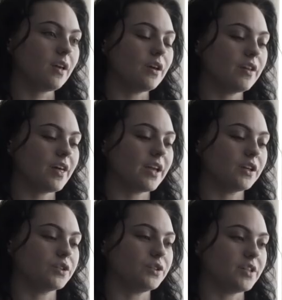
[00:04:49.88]
That
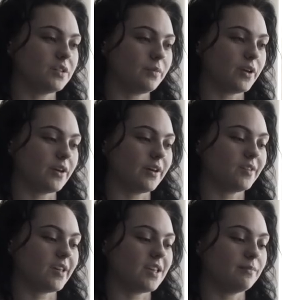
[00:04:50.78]
included
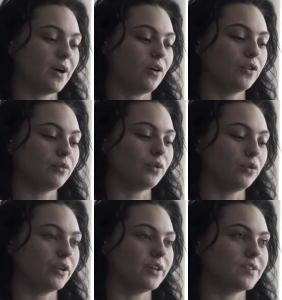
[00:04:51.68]
taking on the
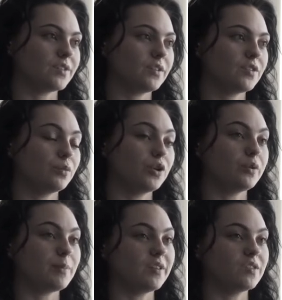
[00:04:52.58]
role as someone who
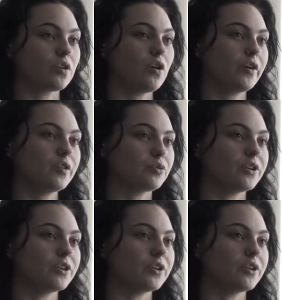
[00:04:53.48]
had been stalked